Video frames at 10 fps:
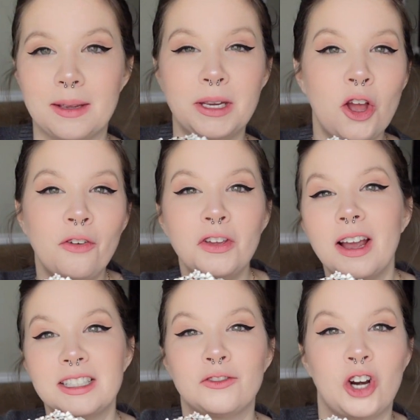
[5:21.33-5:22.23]
Let me know if you
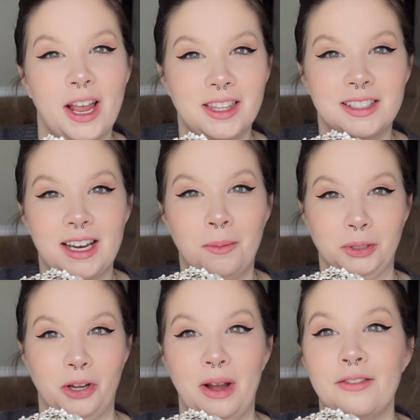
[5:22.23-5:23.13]
guys have tried this down
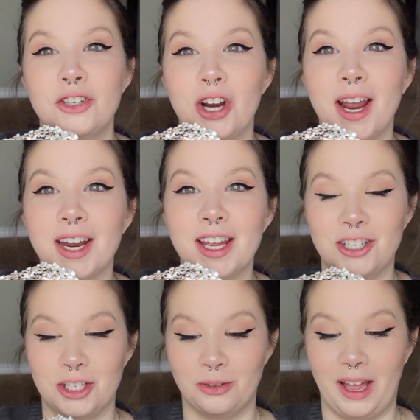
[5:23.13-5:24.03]
below. Have you tried it
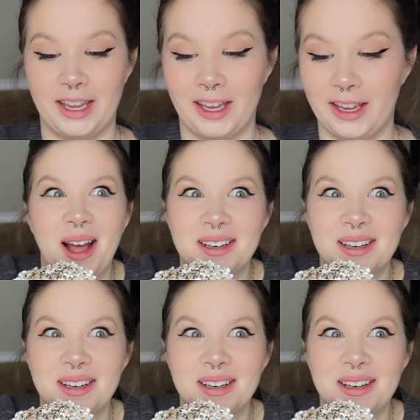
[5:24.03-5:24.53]
and do you like it?